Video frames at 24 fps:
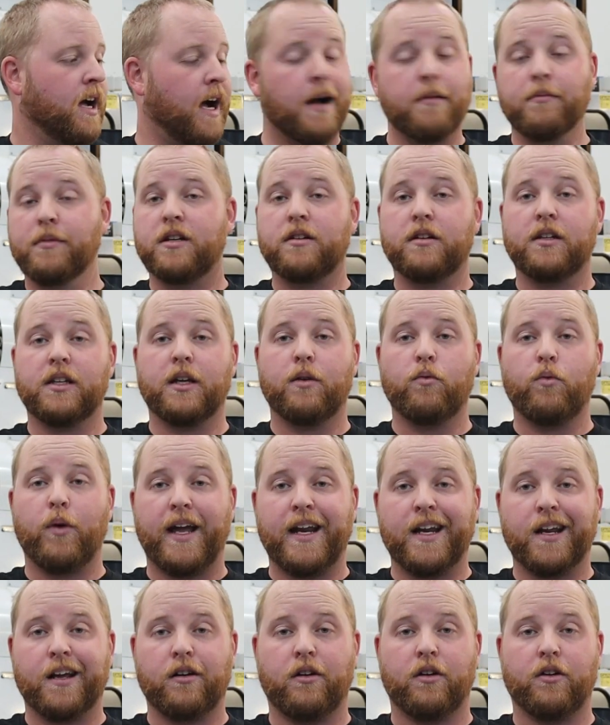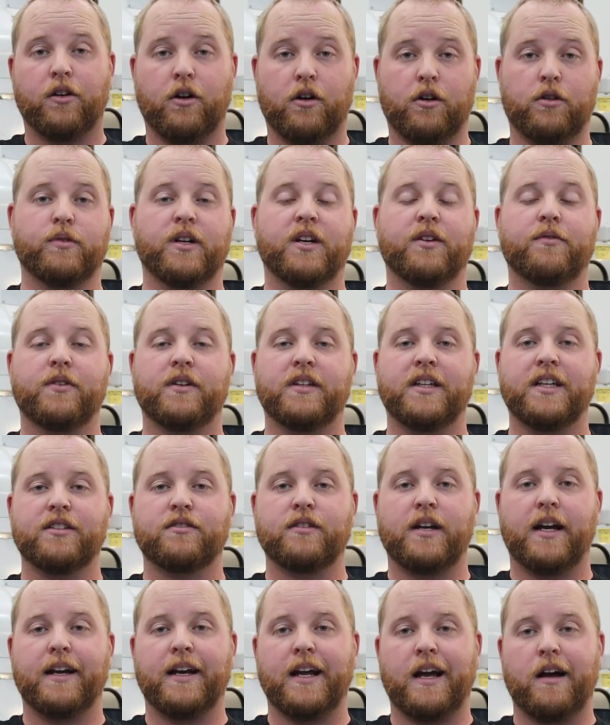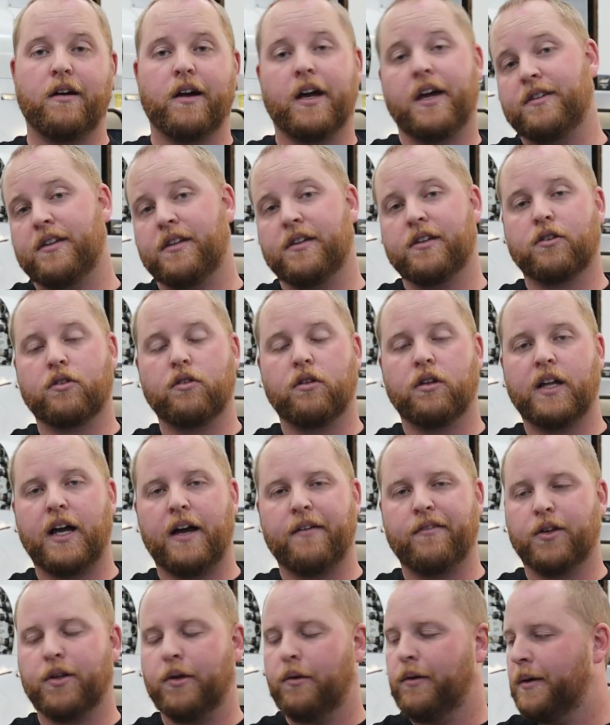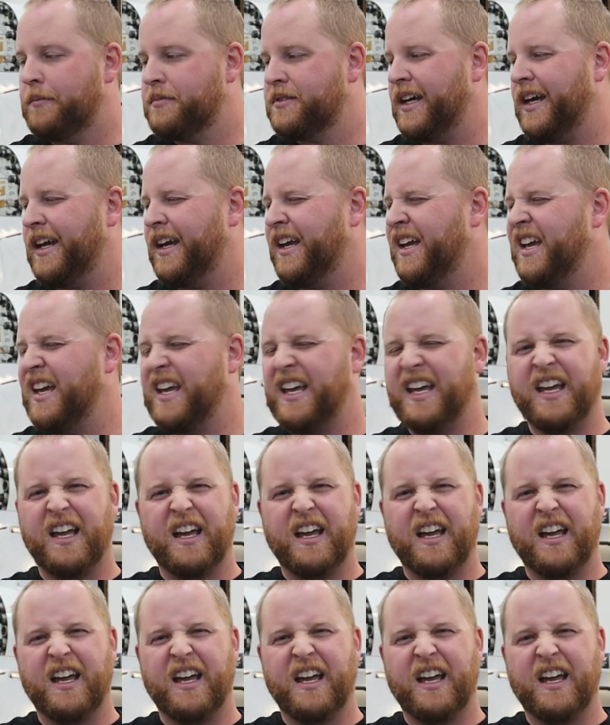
I'm literally waiting on hardware for these right now, and then they'll go live on the website.